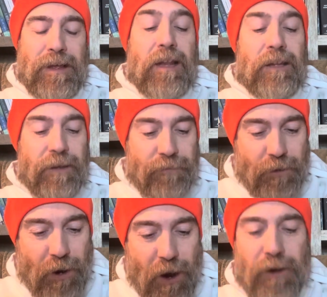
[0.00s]
Live
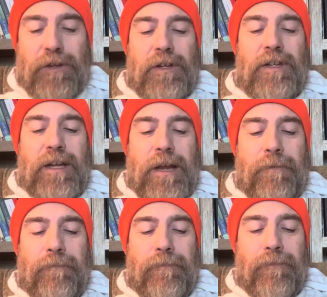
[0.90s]
consciously.
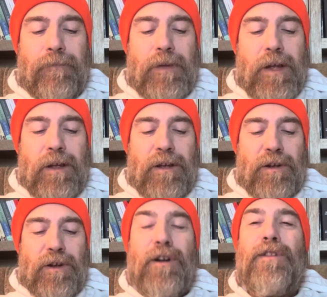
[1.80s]

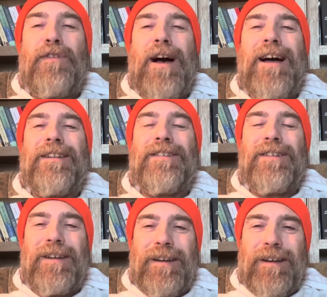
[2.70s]
Good
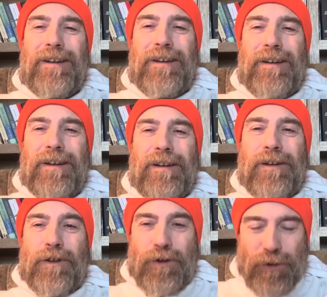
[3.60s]
thoughts,
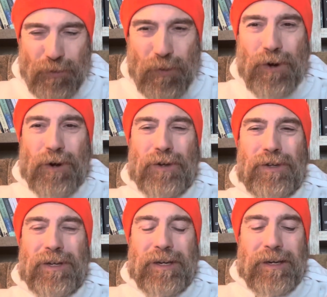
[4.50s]
good
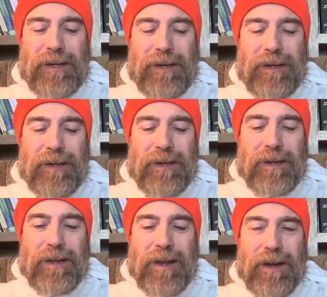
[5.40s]
words,
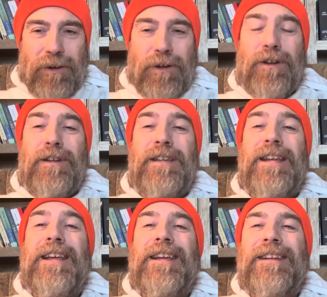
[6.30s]
and good
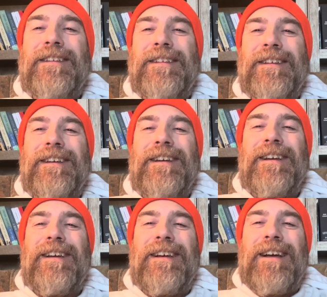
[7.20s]
deeds.
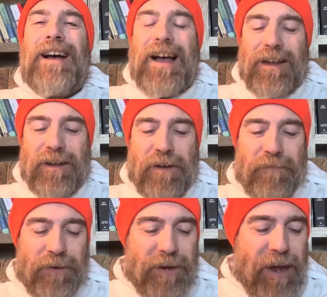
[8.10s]
I love
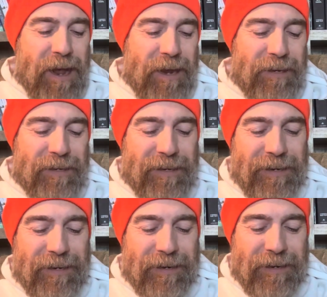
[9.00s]
you guys.
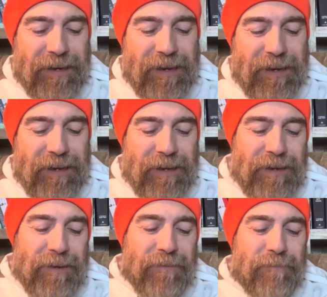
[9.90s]

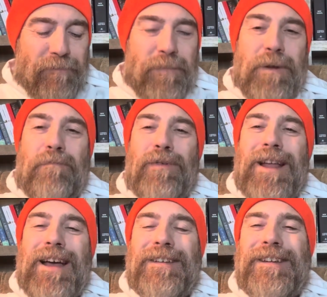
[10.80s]
Be
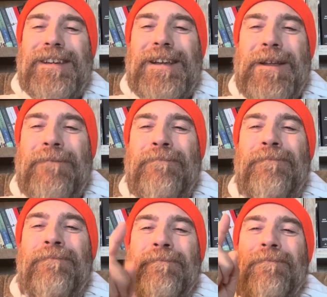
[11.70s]
blessed,
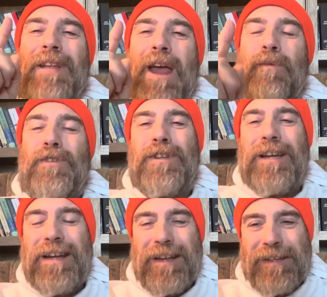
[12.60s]
and we'll see
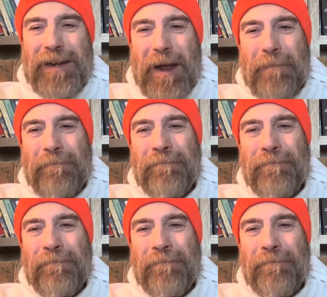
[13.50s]
you next time.